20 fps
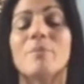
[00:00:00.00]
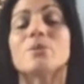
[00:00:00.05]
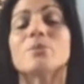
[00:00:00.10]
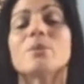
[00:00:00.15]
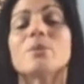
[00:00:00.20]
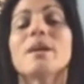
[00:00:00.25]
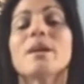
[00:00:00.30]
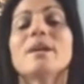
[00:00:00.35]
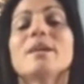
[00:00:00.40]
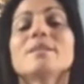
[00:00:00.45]
as we
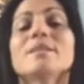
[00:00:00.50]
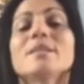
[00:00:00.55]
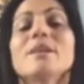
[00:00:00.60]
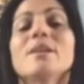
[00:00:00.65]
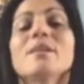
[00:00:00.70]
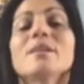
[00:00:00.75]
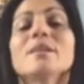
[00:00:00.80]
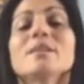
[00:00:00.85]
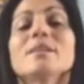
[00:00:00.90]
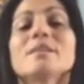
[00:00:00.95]

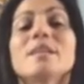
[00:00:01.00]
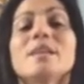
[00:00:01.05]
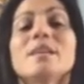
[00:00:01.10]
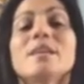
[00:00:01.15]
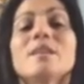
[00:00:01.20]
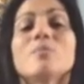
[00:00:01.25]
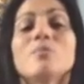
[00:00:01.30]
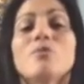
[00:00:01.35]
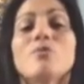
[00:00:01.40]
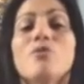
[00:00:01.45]
exhale, let's take
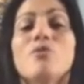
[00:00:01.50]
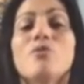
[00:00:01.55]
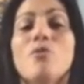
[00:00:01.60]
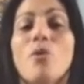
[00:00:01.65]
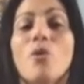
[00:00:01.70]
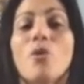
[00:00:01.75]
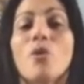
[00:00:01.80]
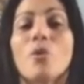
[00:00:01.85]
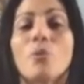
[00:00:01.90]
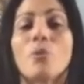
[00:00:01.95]
them
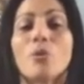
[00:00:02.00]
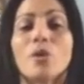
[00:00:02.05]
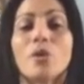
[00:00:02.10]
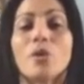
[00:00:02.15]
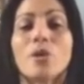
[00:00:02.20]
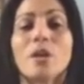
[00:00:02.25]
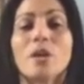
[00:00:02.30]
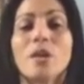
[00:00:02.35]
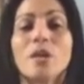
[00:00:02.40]
forward.